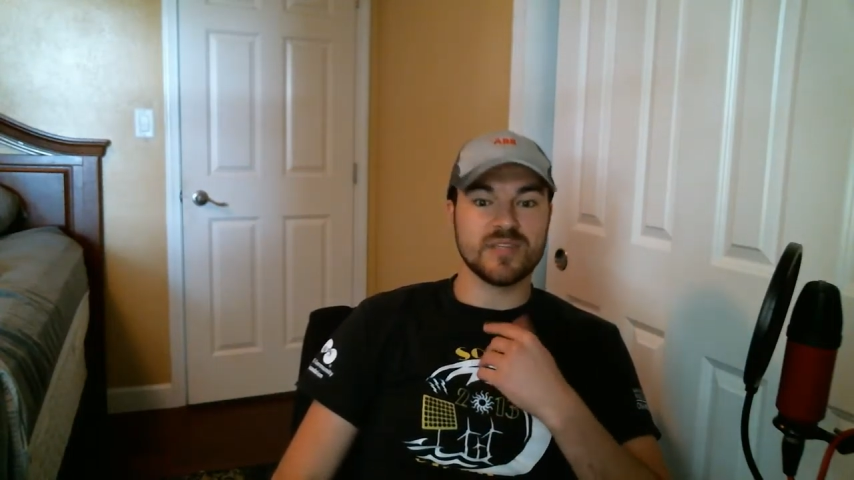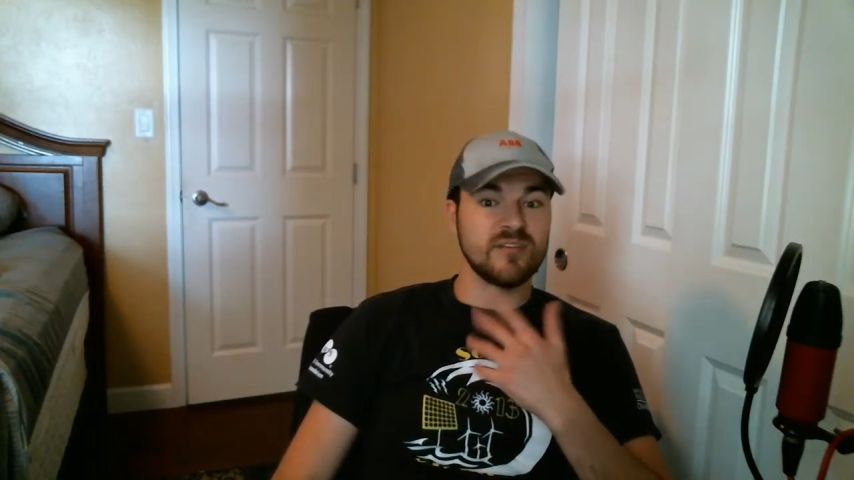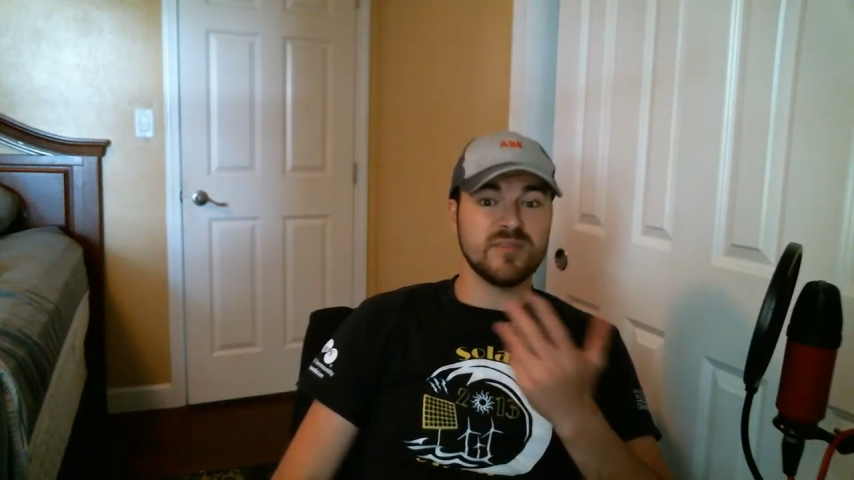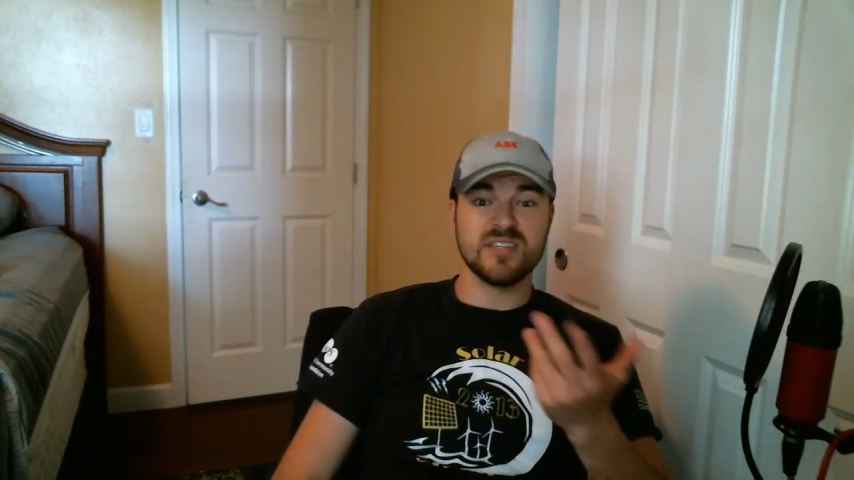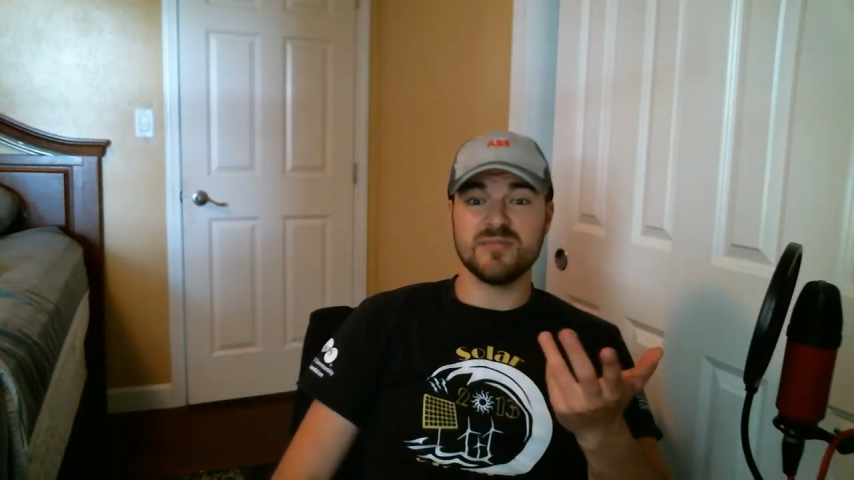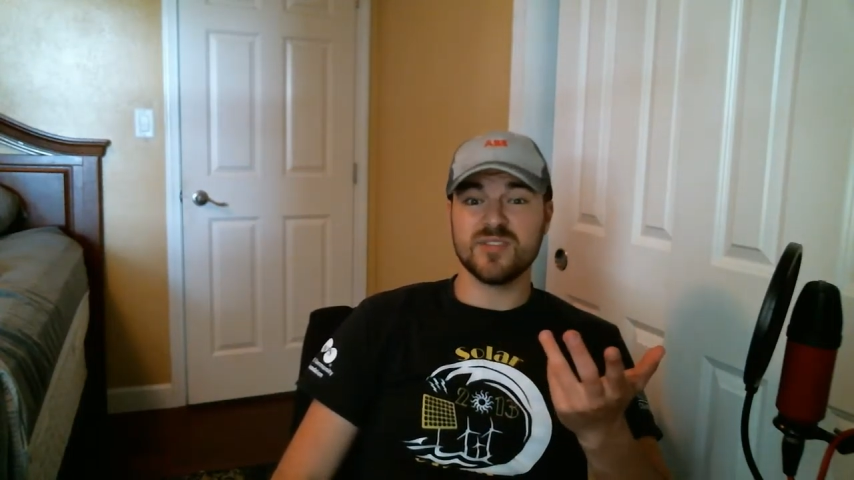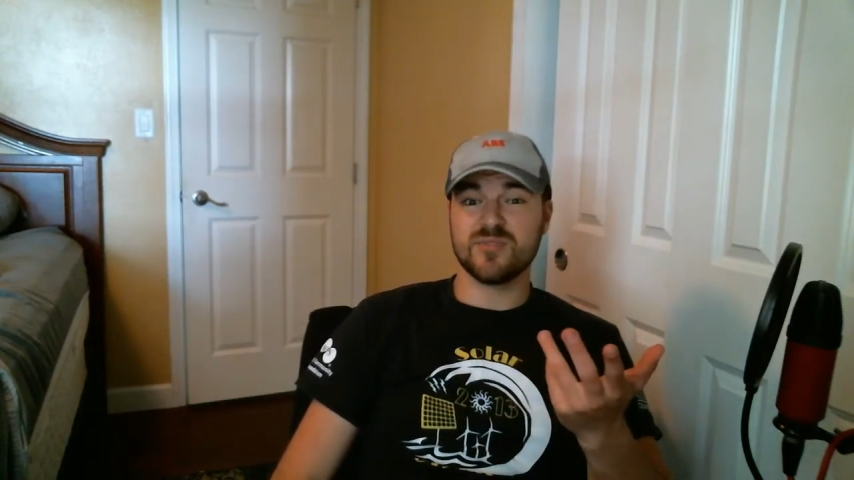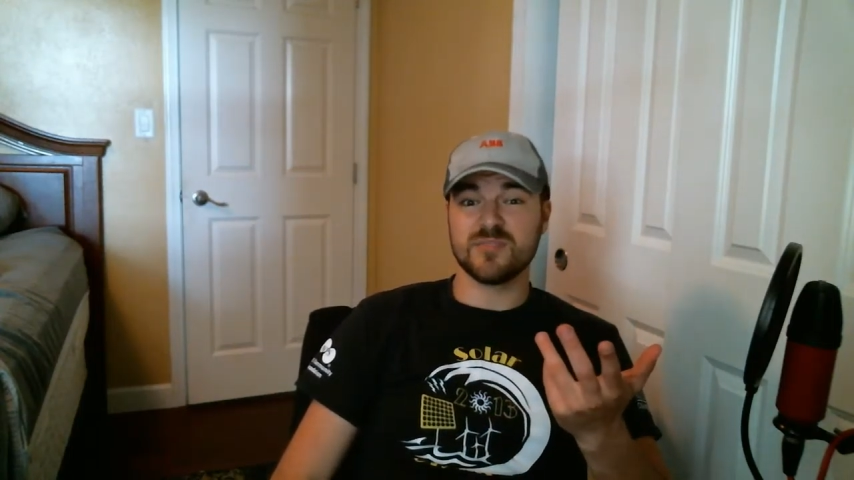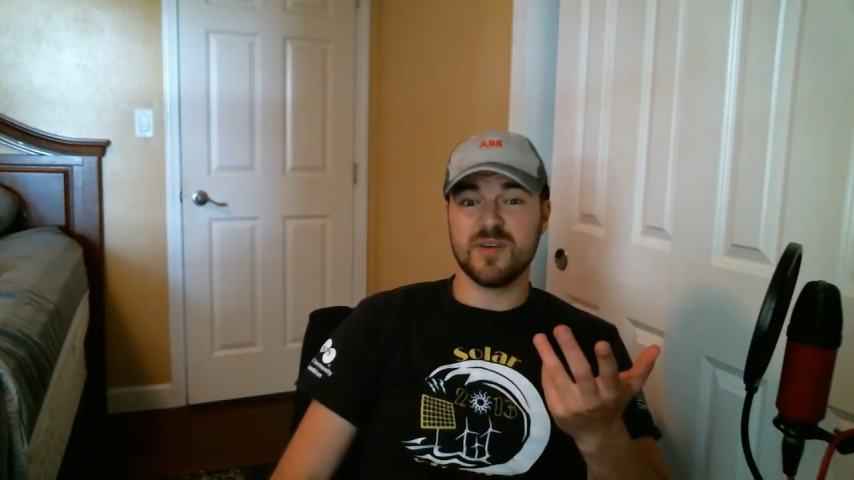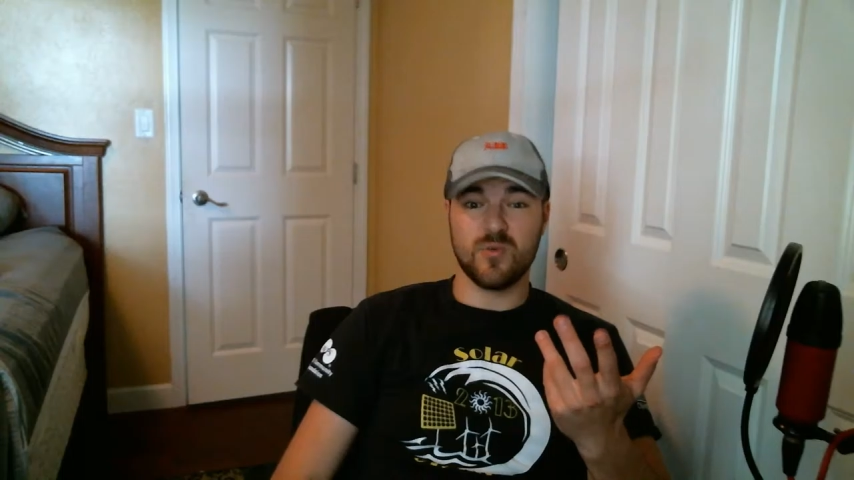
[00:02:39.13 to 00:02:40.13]
Everybody seems to
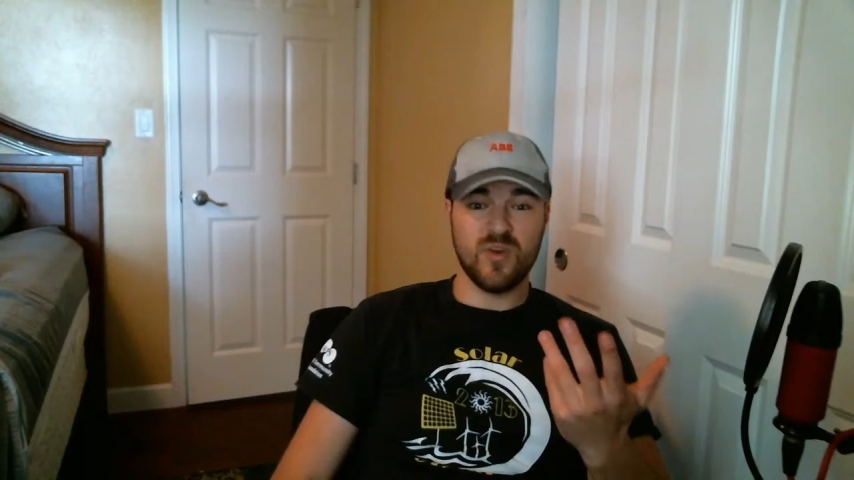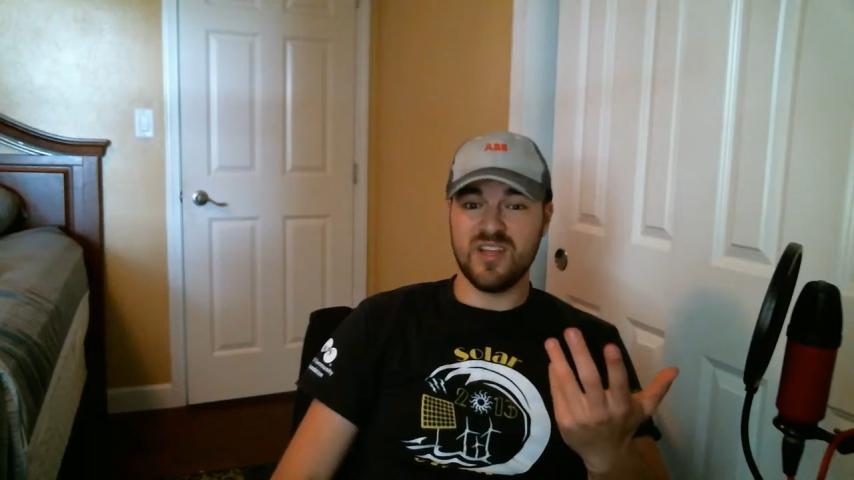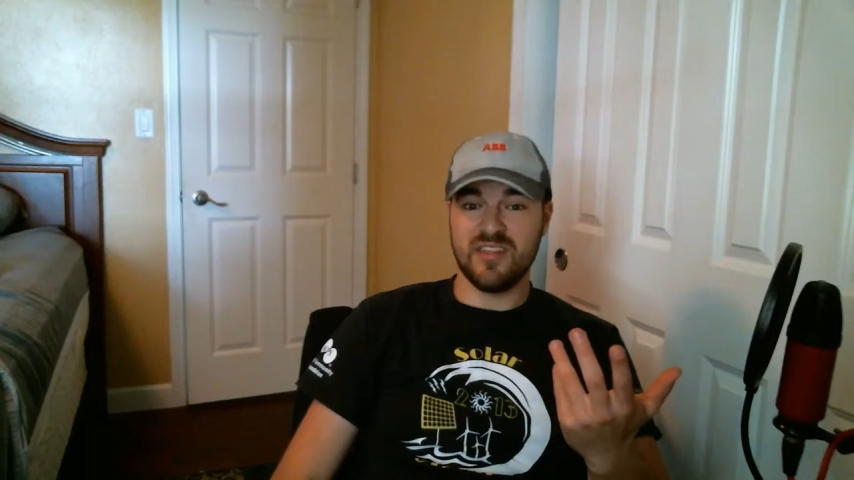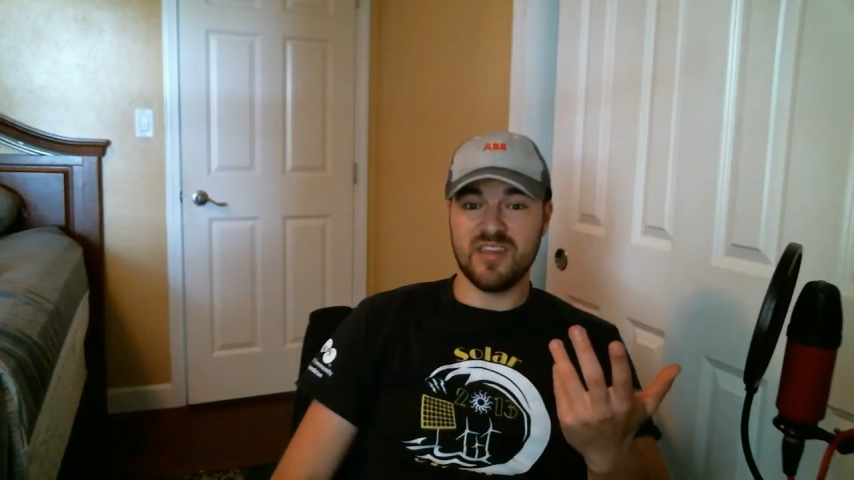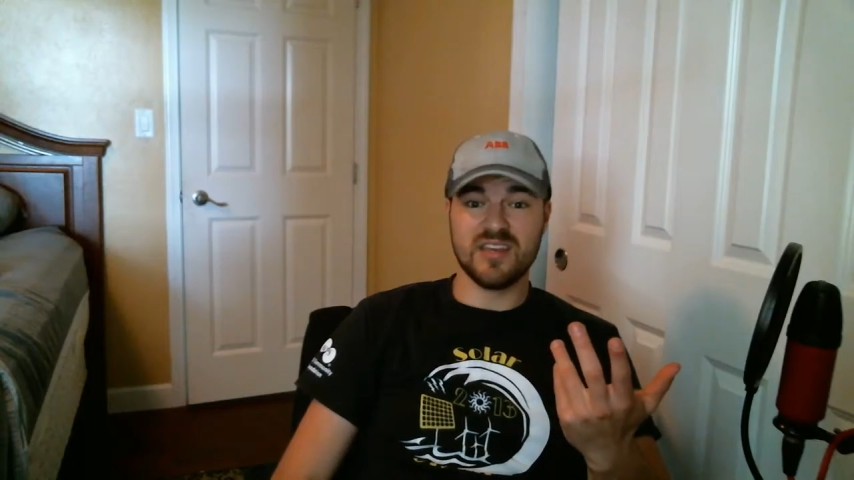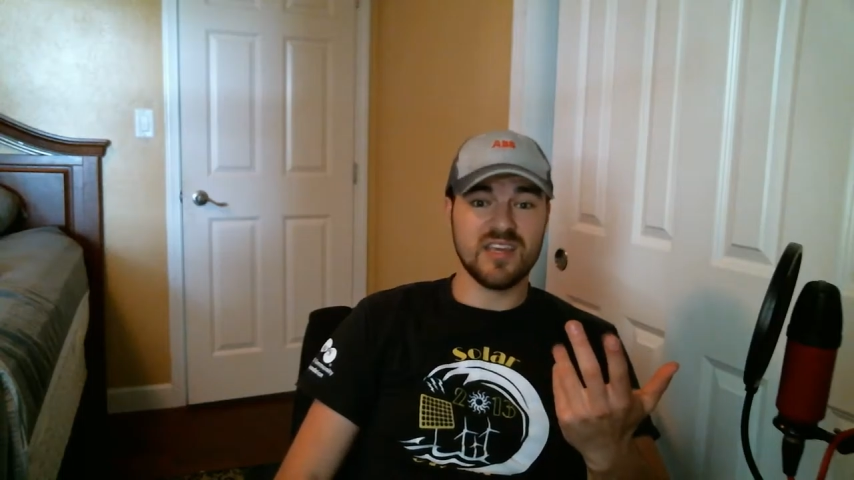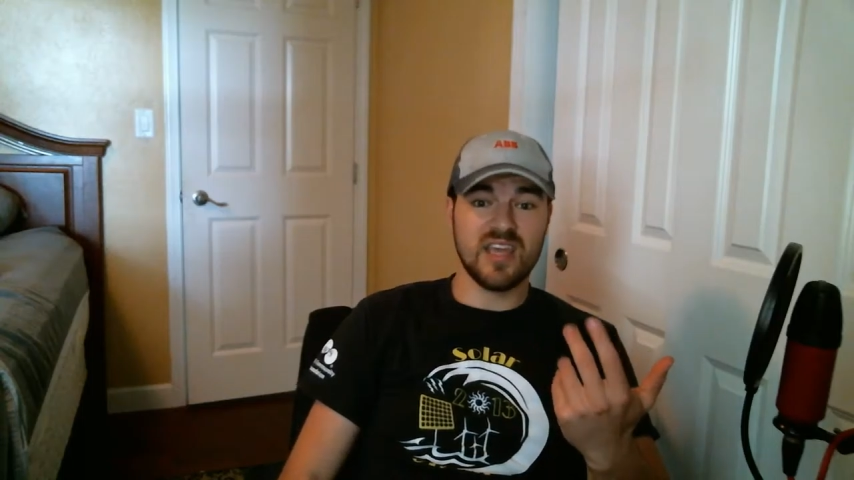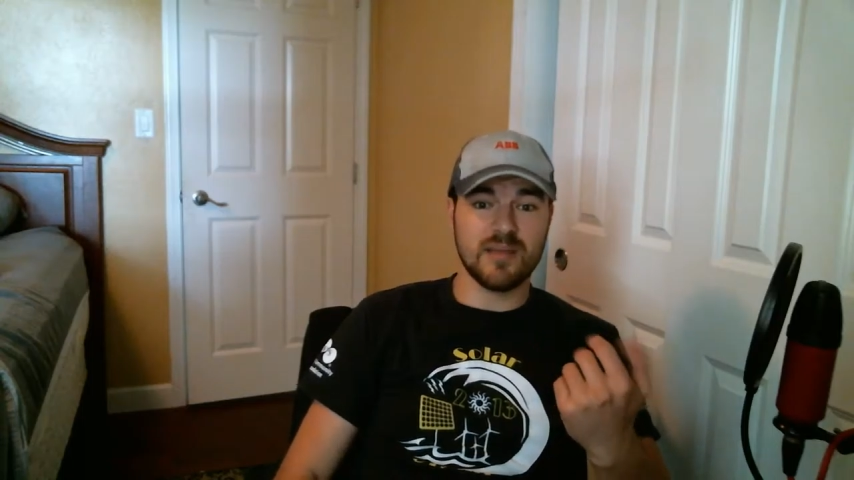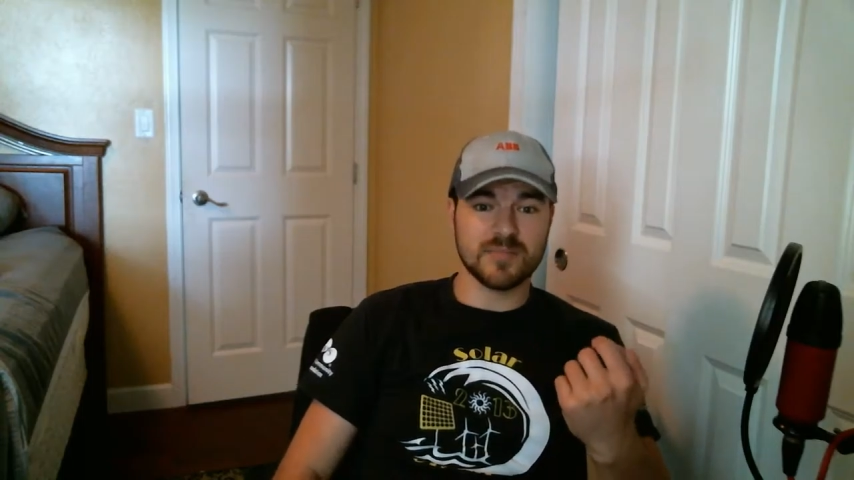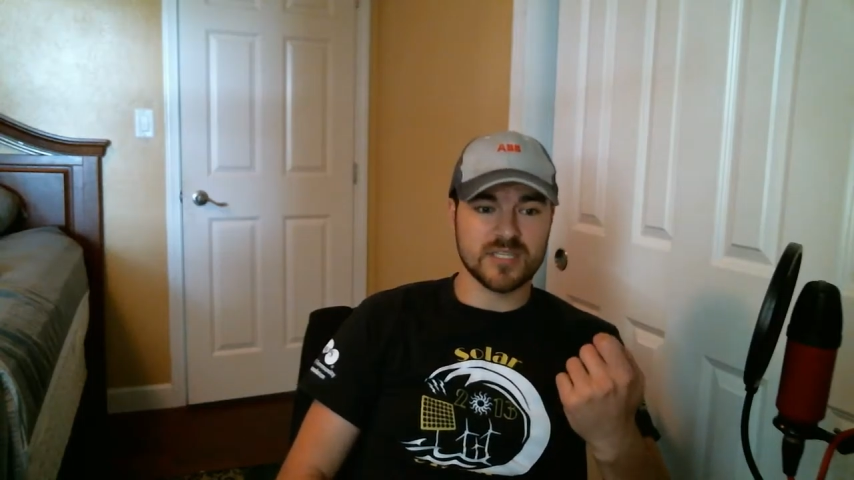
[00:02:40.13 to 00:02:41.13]
respond well to the indie
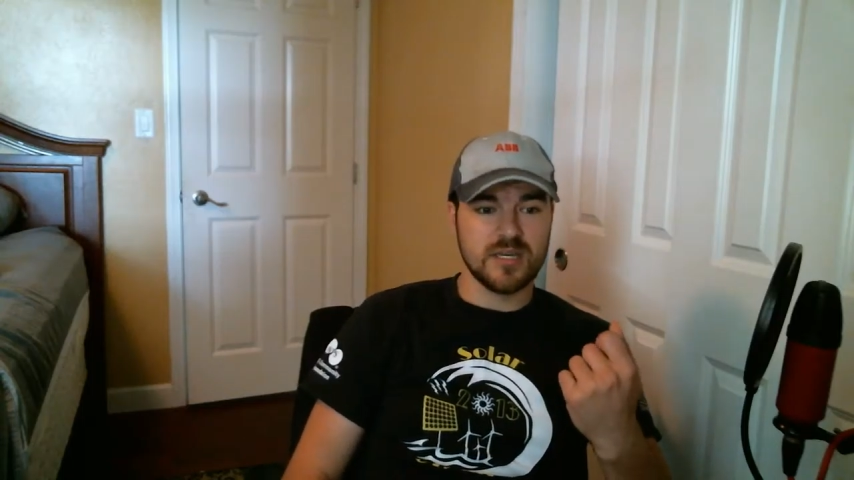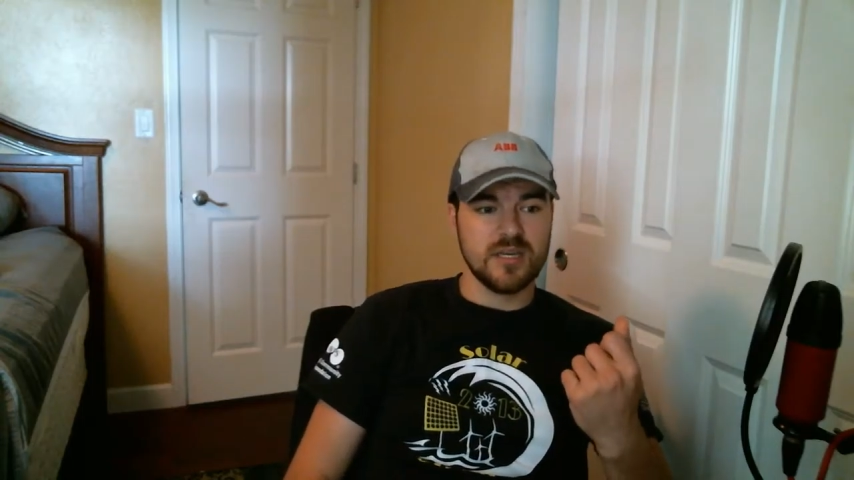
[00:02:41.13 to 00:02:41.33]
games.